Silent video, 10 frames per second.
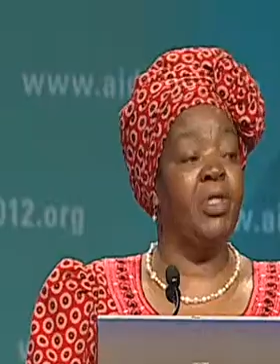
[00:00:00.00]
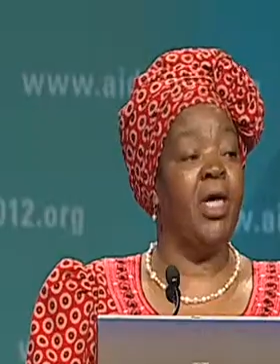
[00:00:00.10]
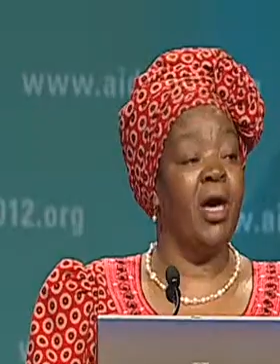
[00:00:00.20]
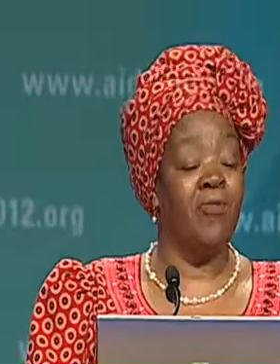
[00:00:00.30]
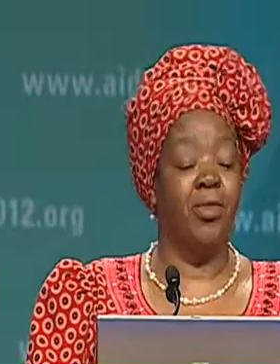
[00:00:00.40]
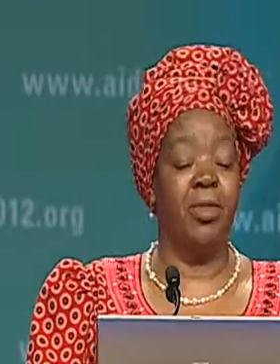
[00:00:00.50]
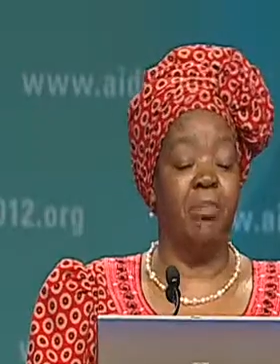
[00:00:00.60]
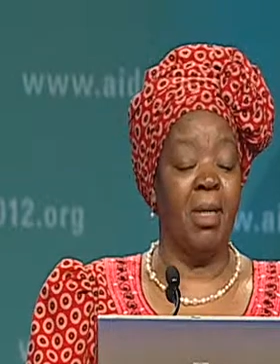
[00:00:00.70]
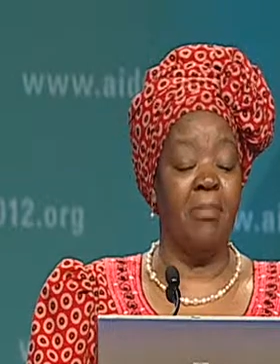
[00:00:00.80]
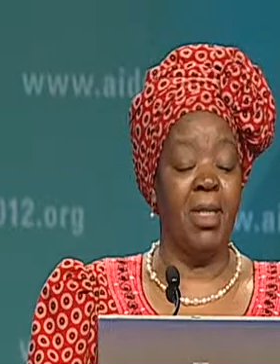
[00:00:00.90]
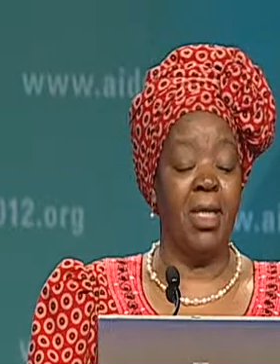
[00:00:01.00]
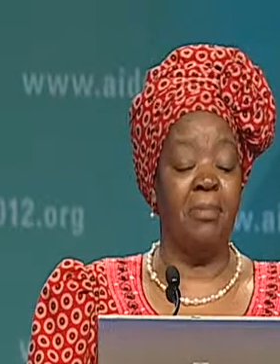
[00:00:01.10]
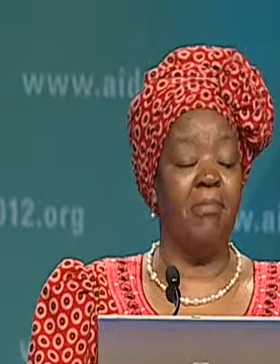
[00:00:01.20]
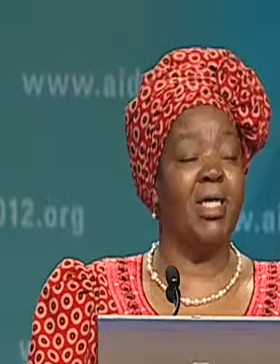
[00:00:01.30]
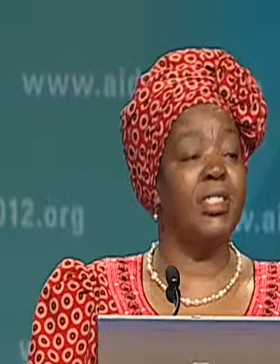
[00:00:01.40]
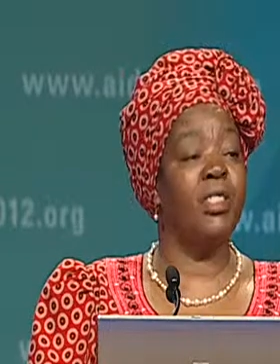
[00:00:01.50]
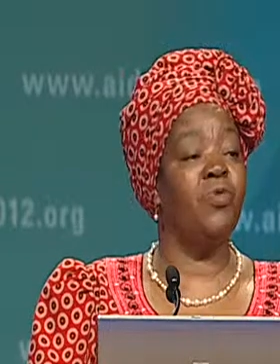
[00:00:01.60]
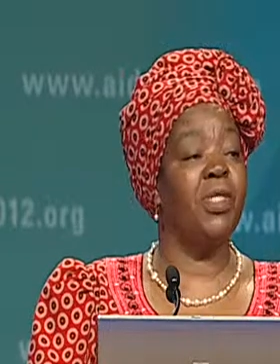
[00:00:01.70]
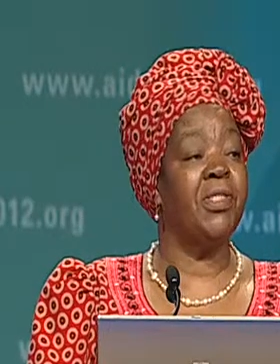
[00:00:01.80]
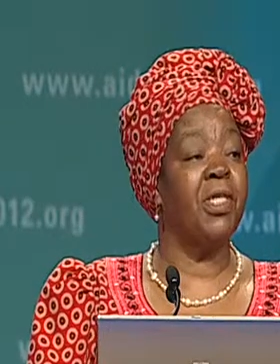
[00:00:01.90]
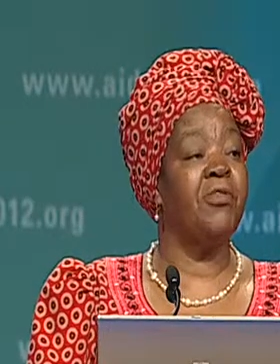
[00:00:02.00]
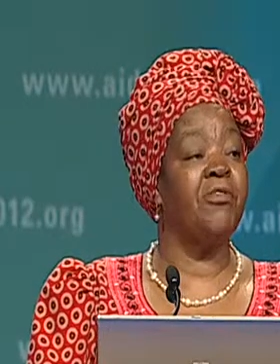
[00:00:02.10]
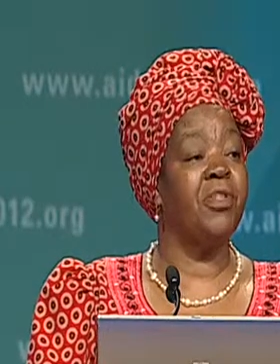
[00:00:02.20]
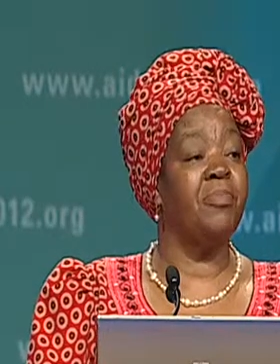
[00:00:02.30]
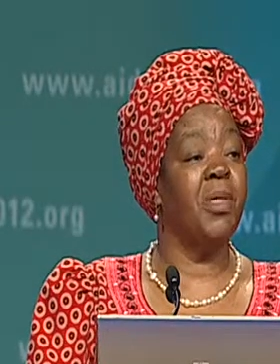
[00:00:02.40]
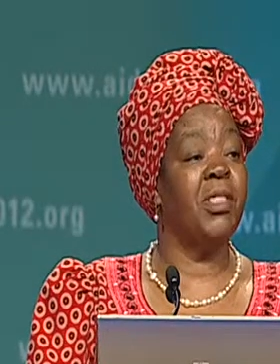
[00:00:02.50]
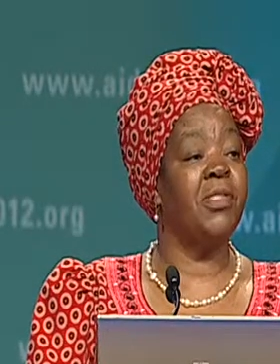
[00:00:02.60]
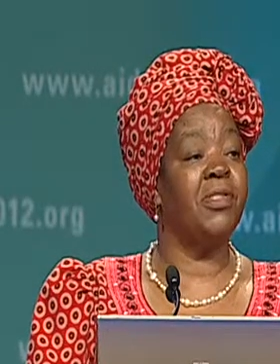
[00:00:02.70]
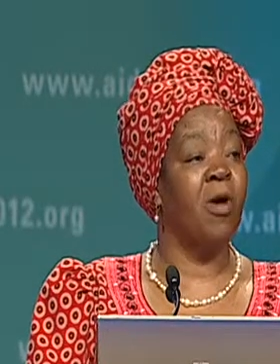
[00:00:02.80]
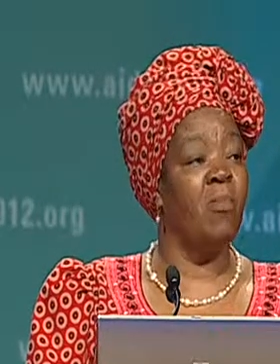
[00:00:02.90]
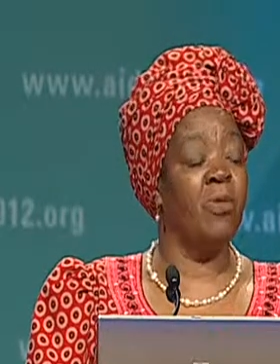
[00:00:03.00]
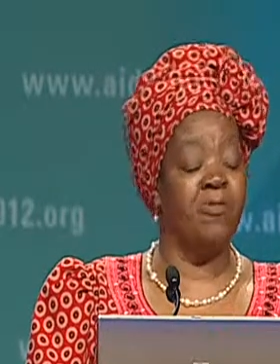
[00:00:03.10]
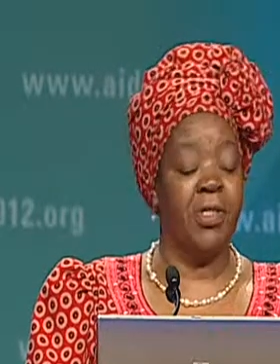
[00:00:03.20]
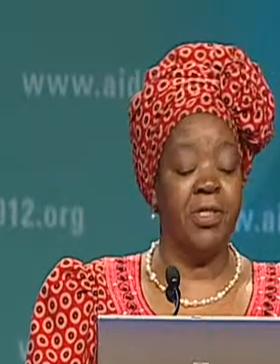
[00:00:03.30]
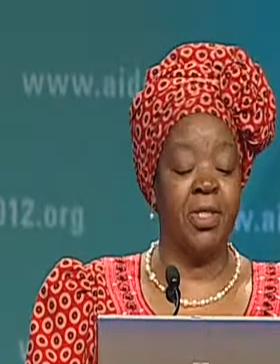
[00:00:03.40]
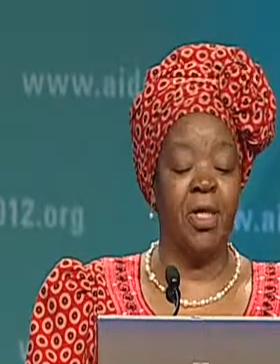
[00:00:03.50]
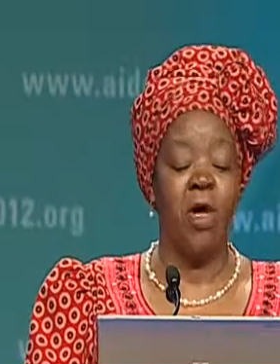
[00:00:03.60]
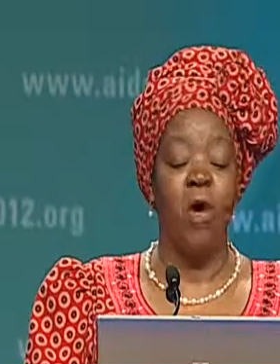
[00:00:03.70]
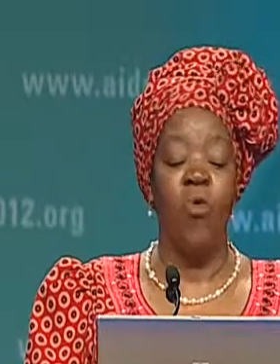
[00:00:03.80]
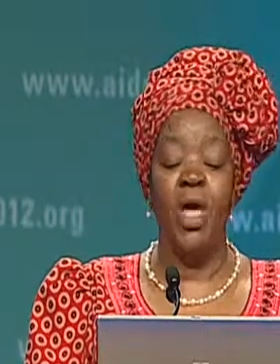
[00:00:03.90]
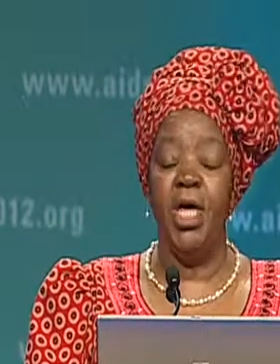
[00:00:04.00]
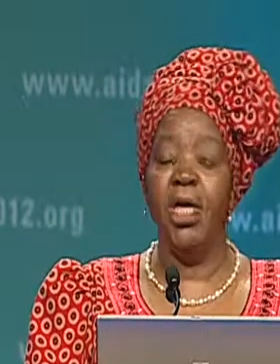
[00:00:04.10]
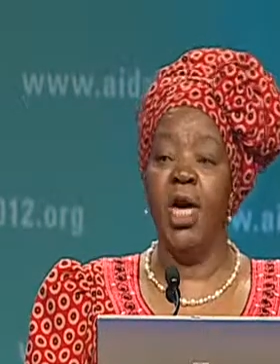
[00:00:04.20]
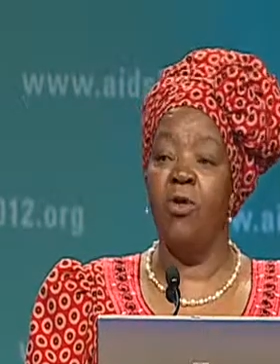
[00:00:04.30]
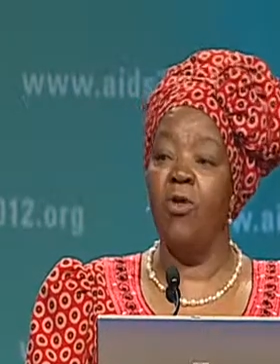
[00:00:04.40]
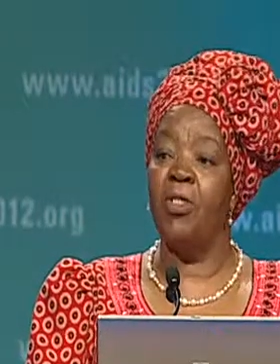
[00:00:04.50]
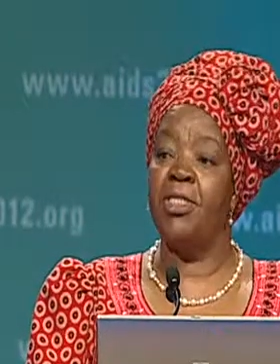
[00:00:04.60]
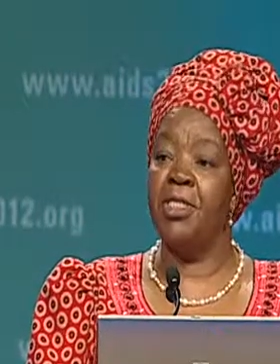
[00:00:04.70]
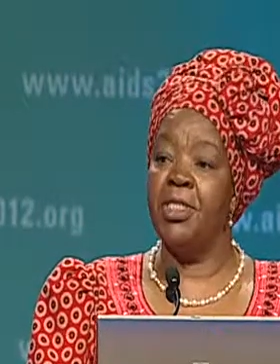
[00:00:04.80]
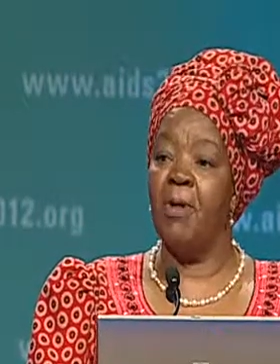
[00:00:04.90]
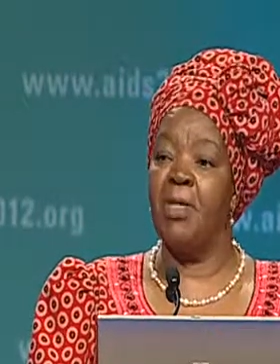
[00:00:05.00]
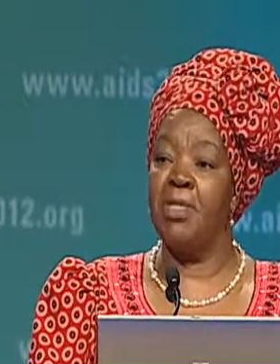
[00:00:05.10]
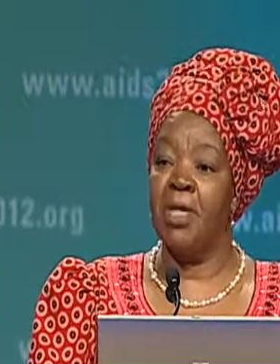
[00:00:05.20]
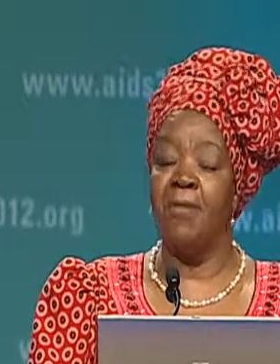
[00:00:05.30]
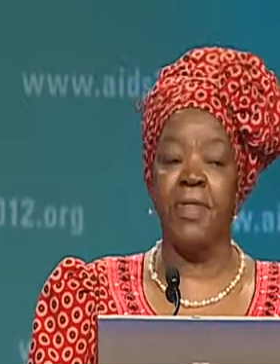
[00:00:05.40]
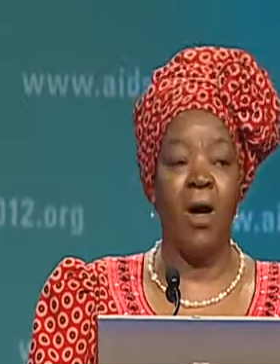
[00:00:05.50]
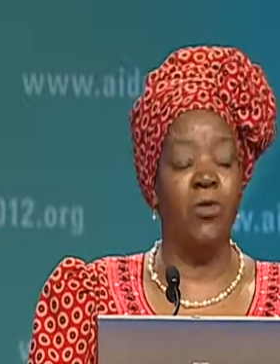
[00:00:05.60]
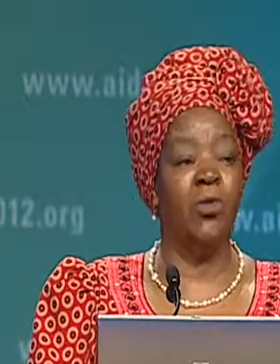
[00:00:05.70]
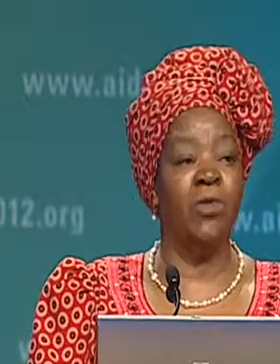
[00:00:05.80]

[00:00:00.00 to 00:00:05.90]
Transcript: we have to remember that much as we are saying treatment is now prevention, we cannot treat ourselves out of